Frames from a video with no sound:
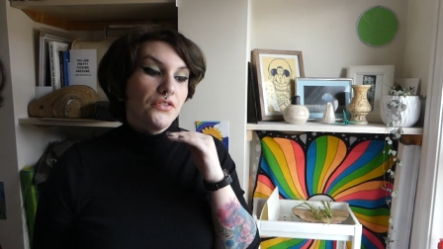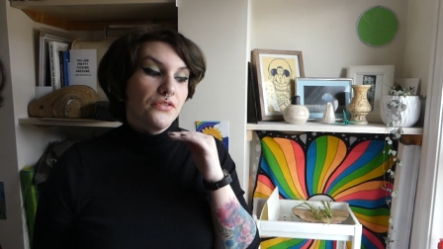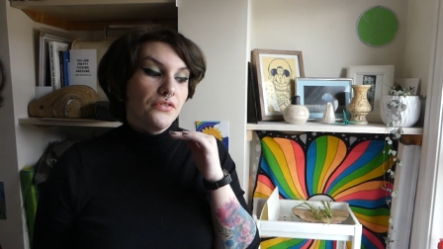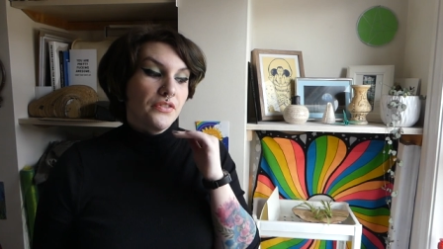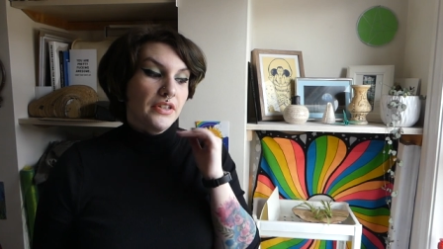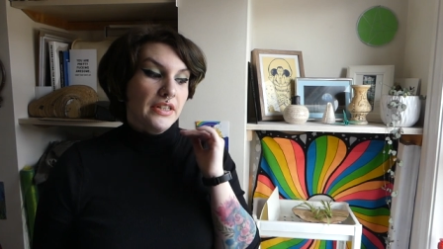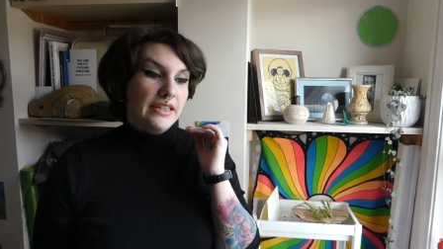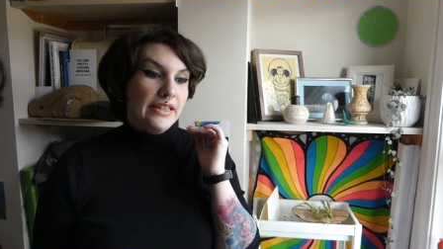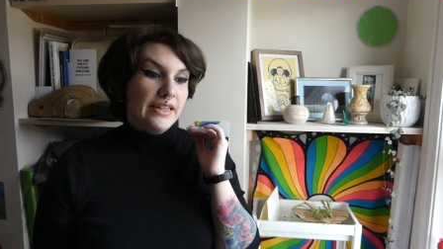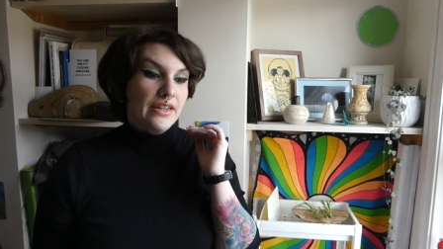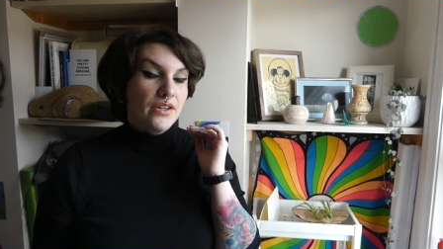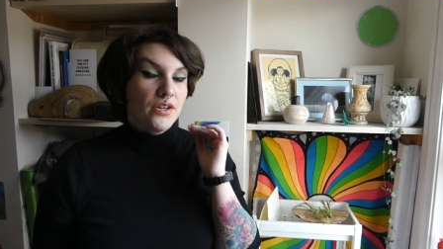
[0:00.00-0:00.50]

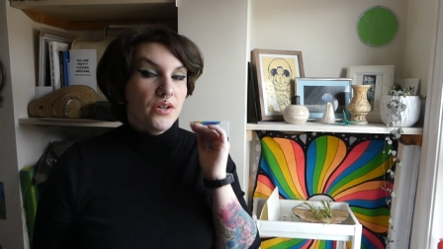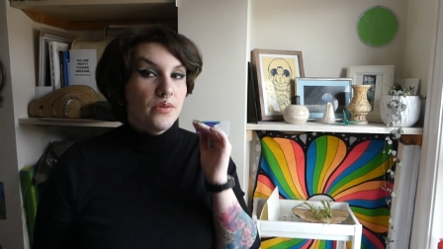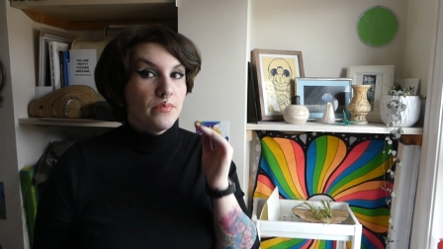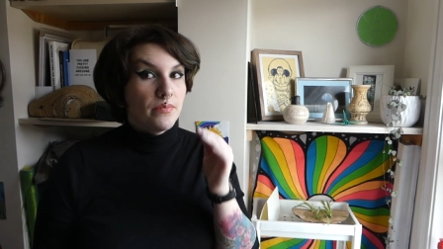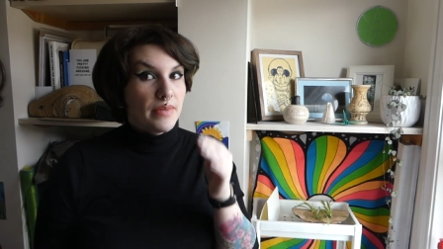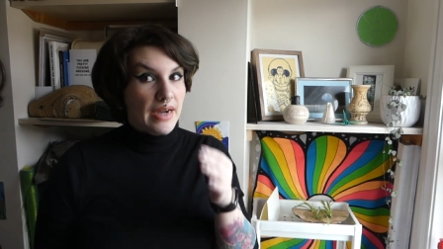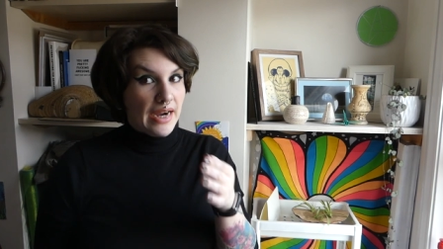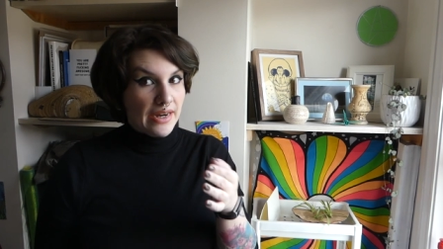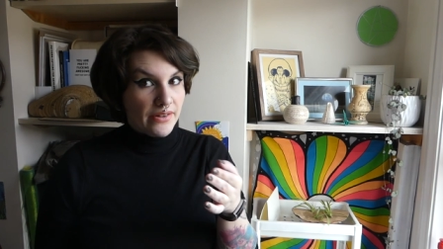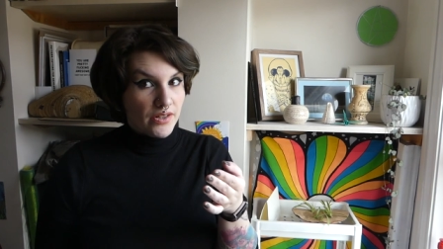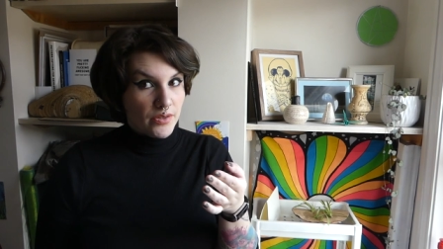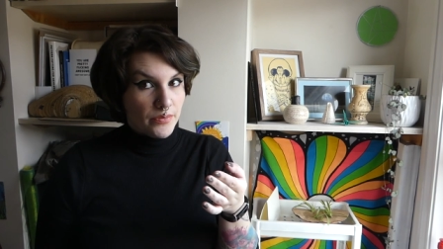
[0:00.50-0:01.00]
really
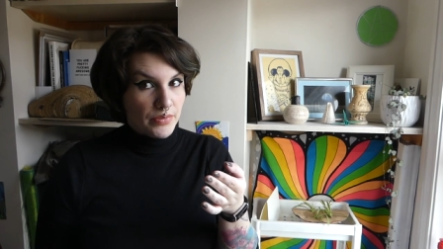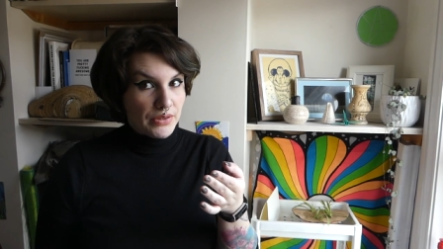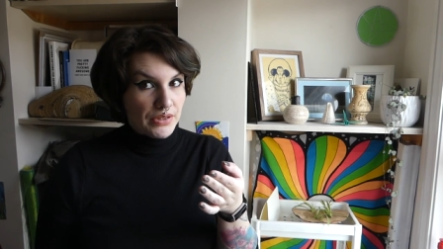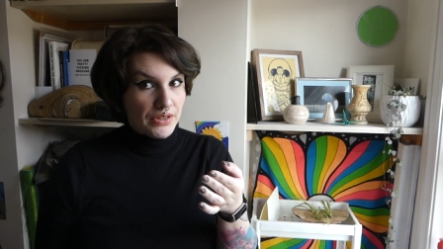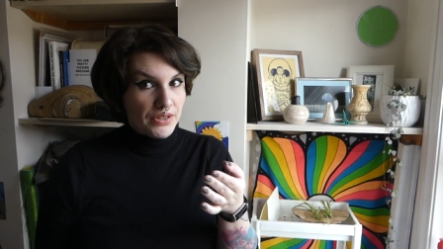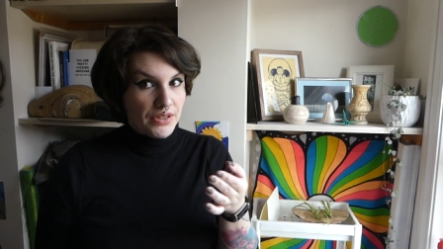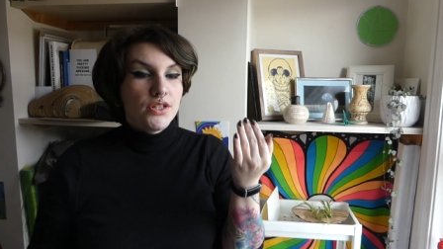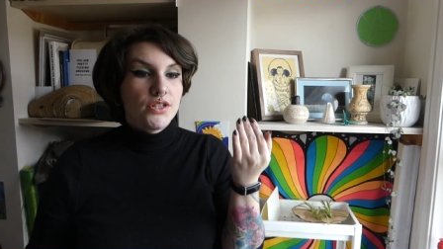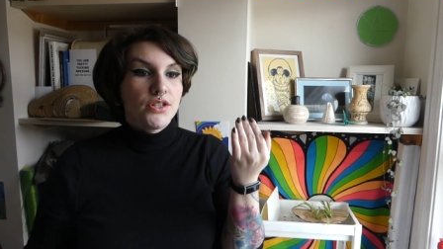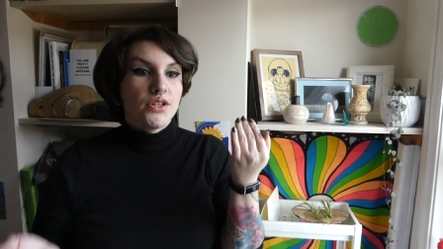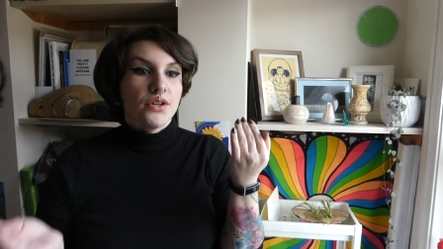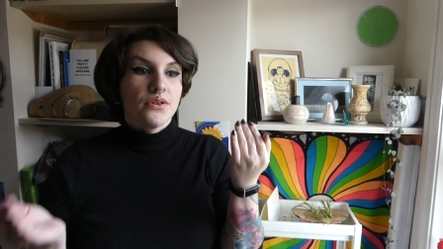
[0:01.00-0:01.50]
comparable.
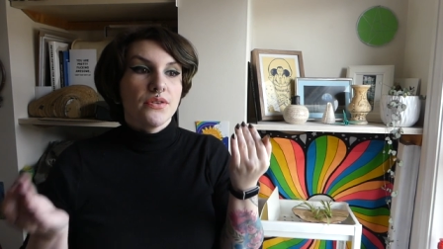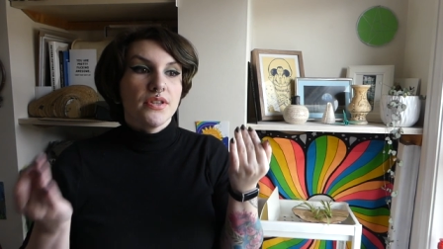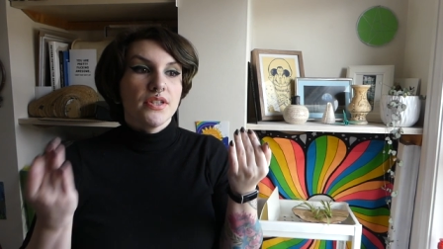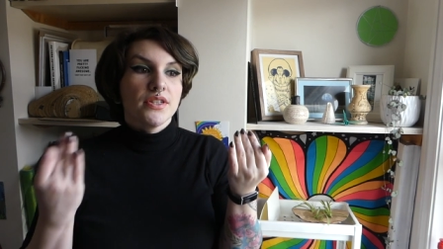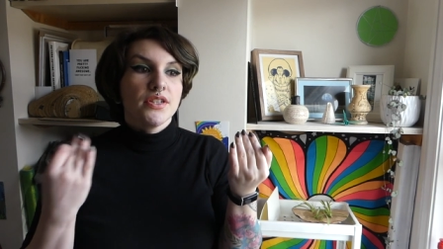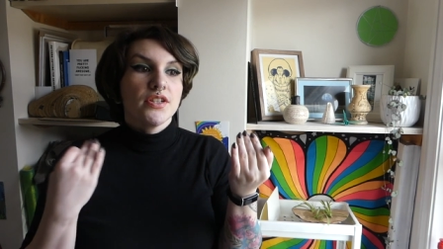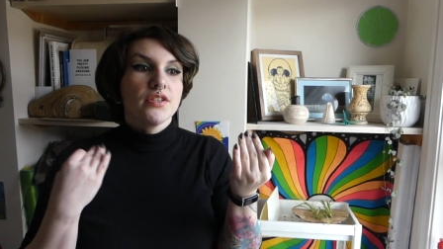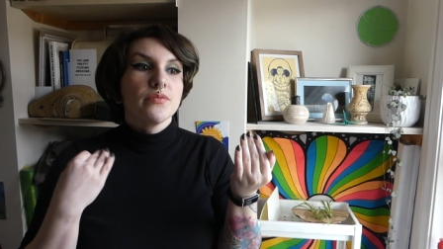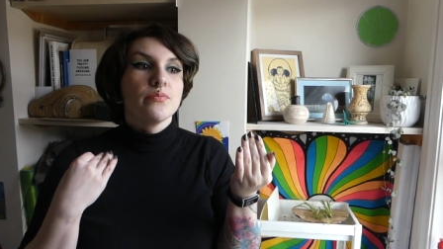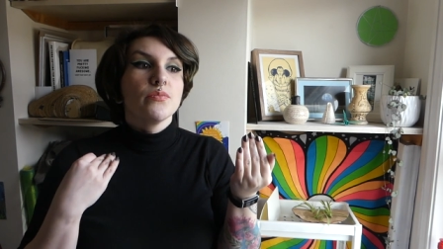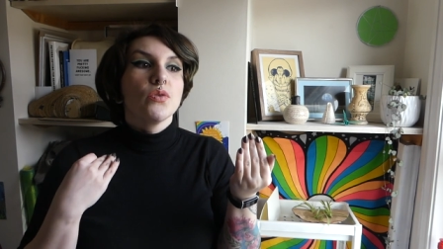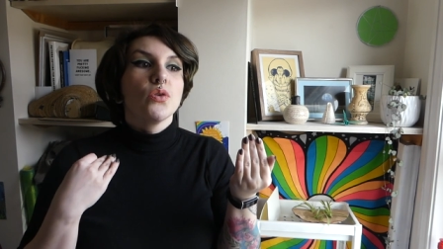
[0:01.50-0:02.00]
So this
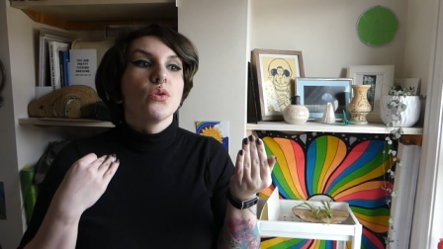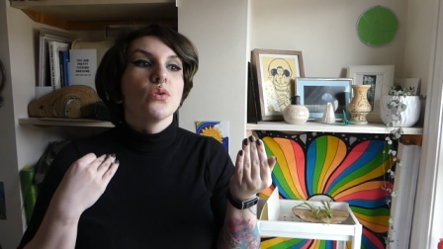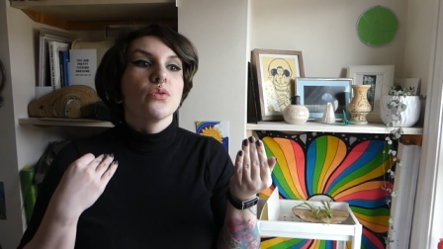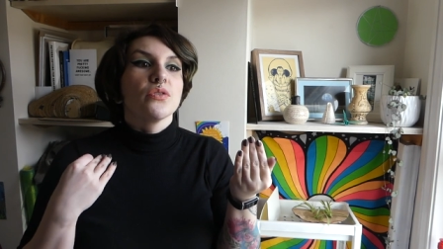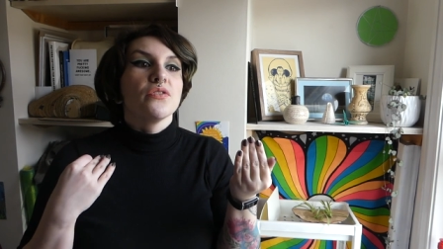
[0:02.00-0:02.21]
is more